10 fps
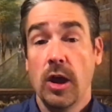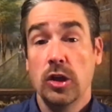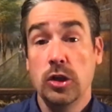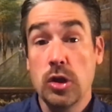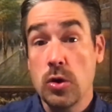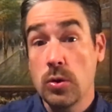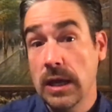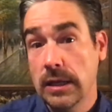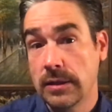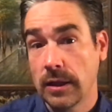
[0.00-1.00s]
You
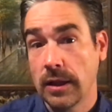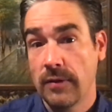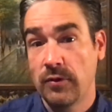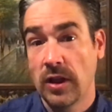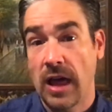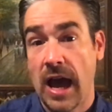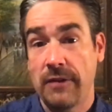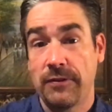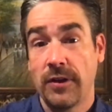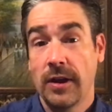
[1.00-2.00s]
need to live the
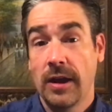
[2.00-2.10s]
life